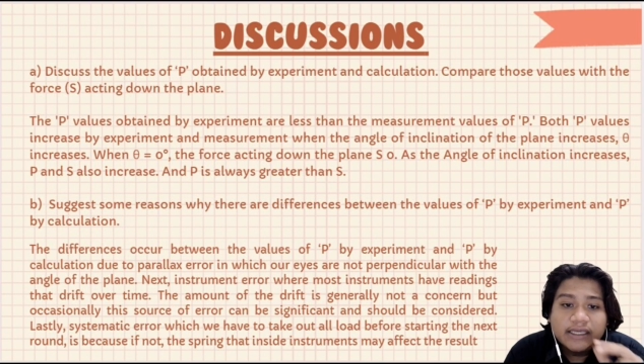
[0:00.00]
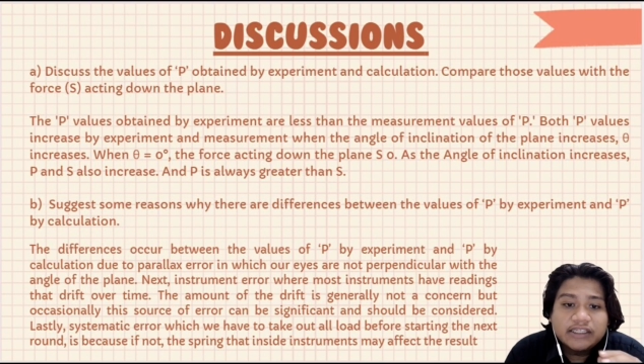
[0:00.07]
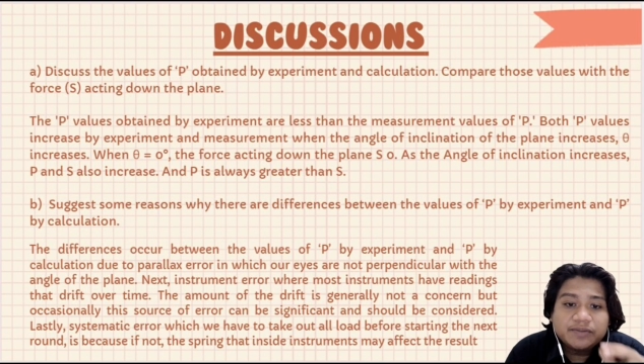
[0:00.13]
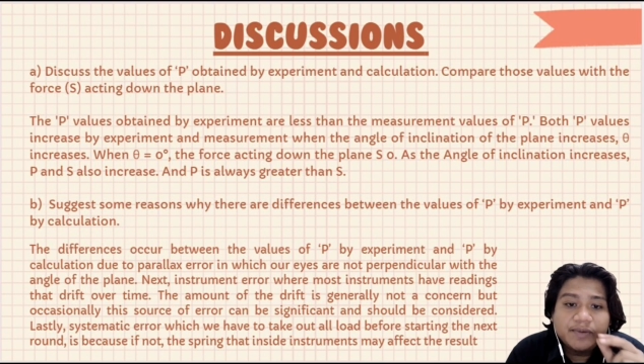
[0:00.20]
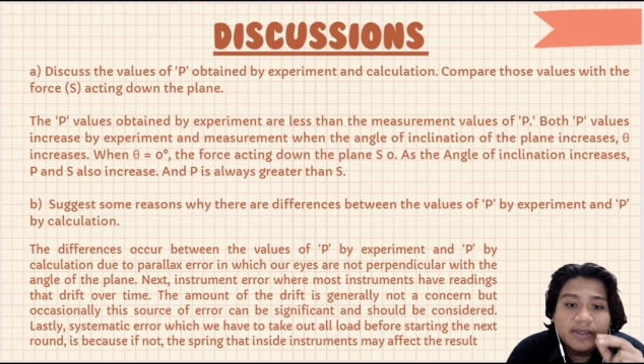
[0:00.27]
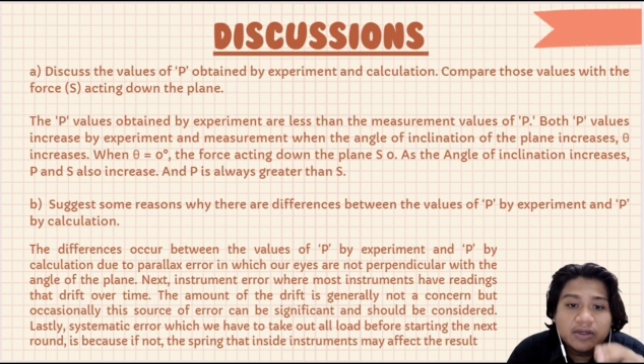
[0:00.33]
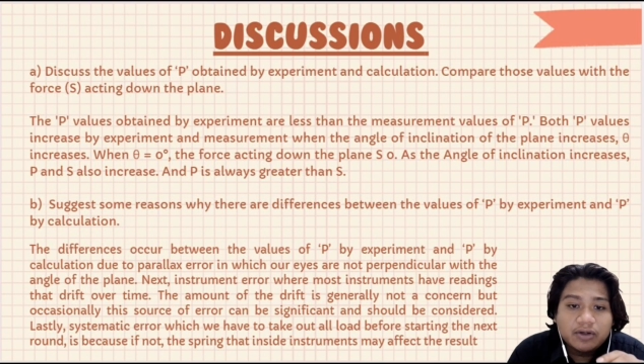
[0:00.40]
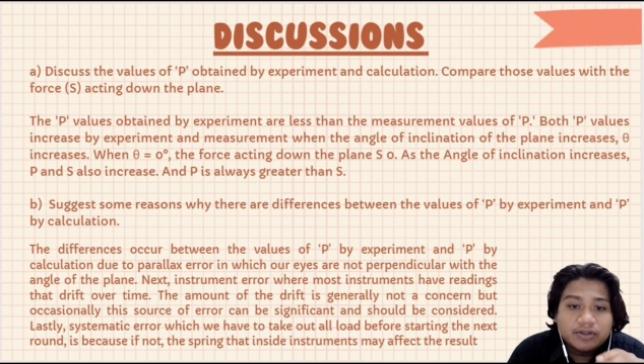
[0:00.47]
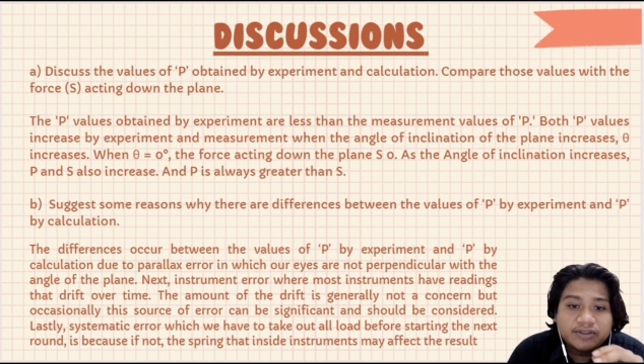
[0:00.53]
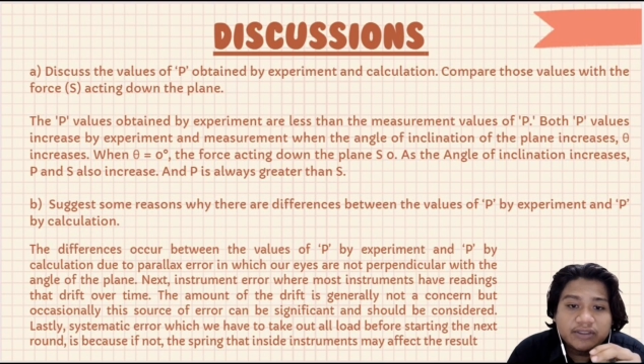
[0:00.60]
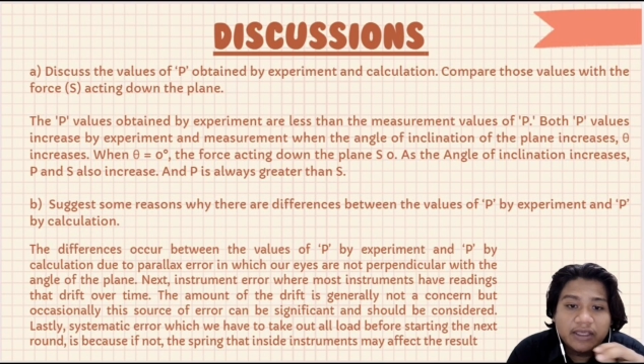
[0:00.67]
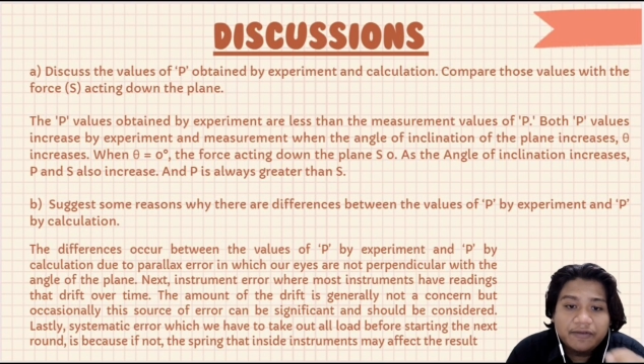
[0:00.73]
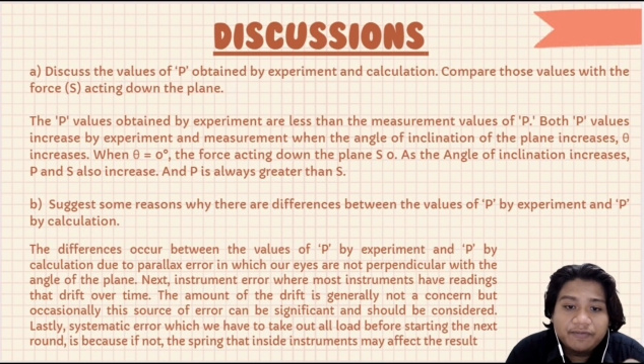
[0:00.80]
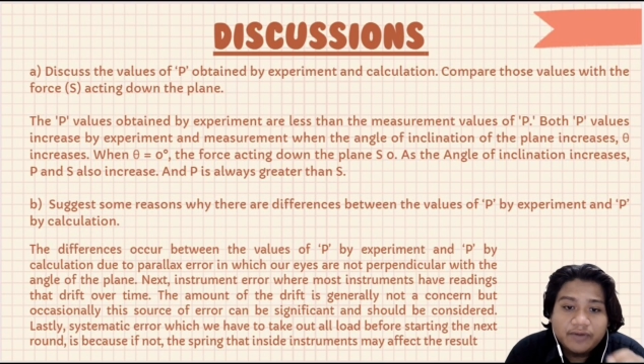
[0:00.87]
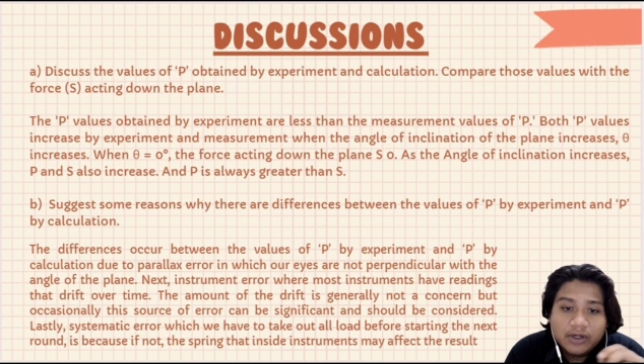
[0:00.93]
is
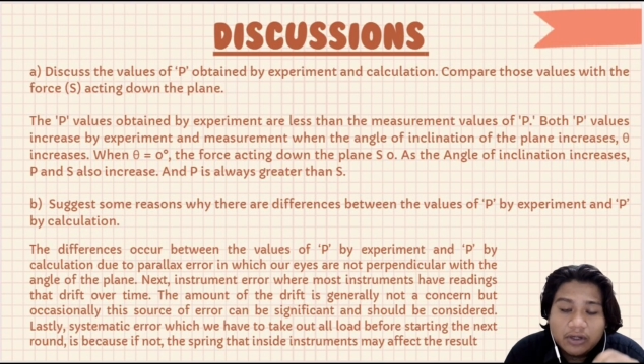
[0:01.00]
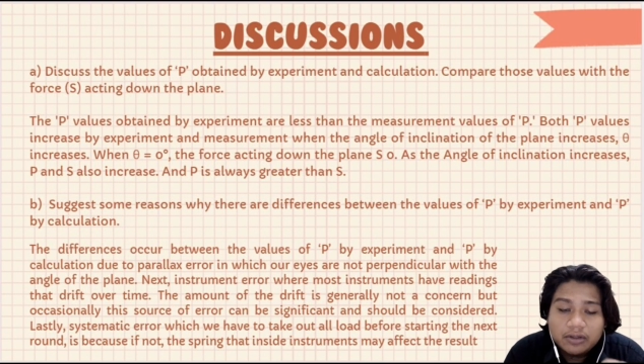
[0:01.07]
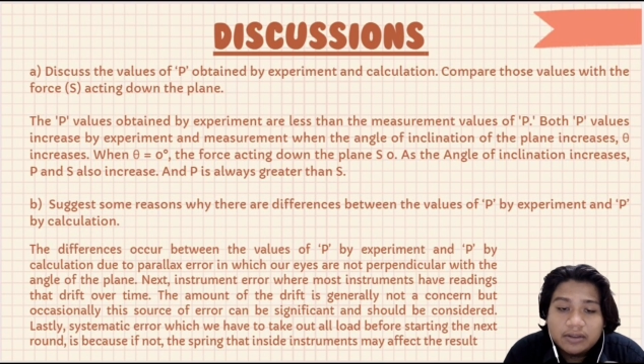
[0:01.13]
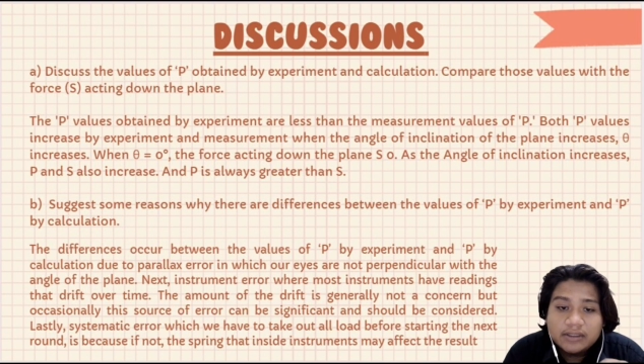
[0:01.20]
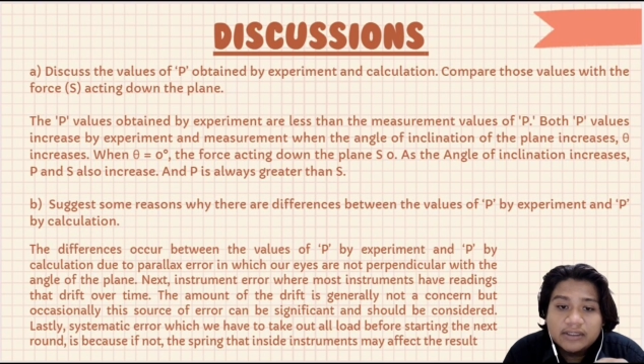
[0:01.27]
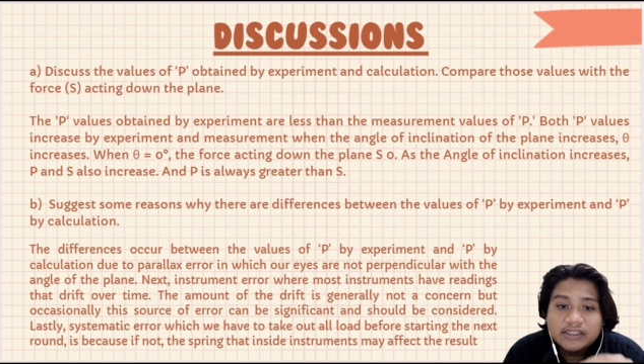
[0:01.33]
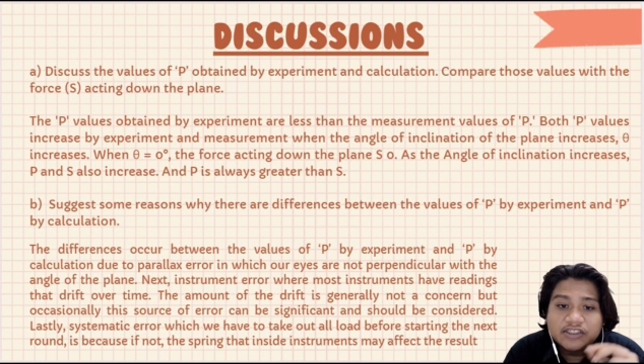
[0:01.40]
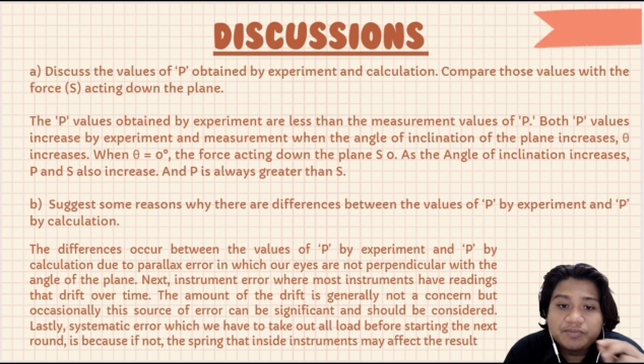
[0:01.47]
because if not,